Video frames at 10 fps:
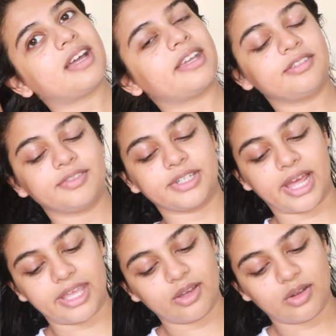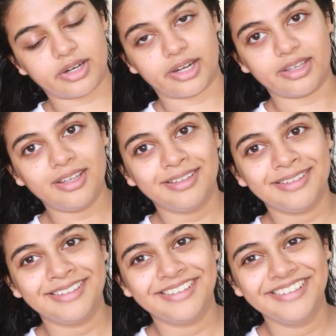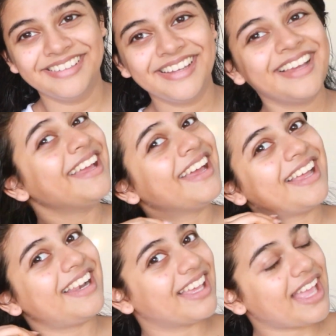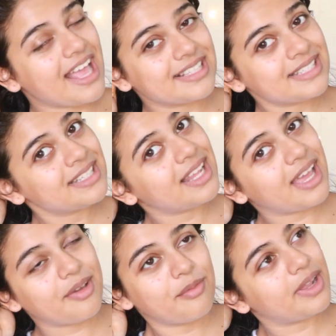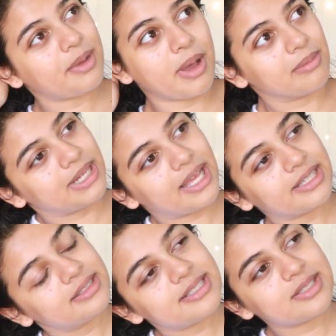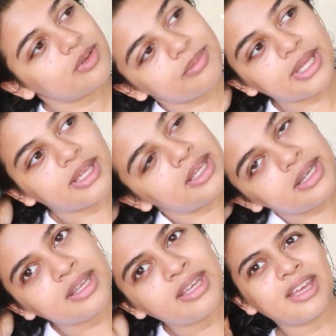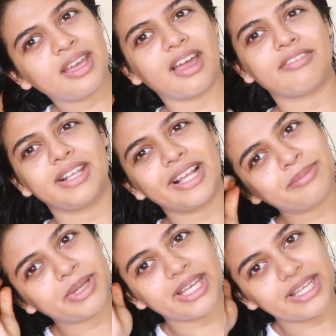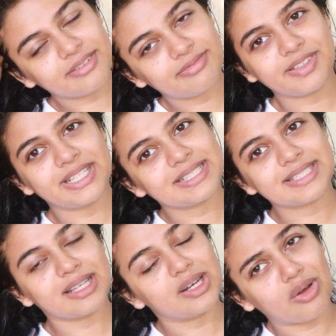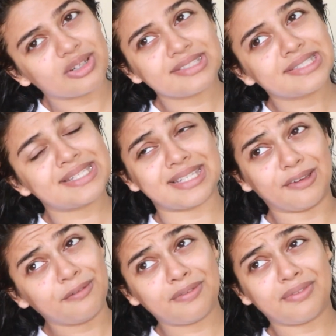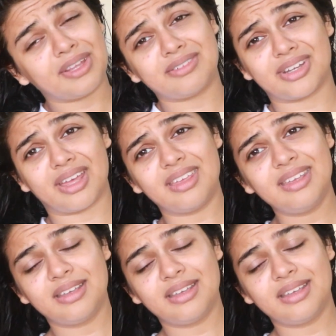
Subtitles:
Kind of drying already. Like when I'm applying this on my hair, I feel like my hair feels a lot stiff and dry.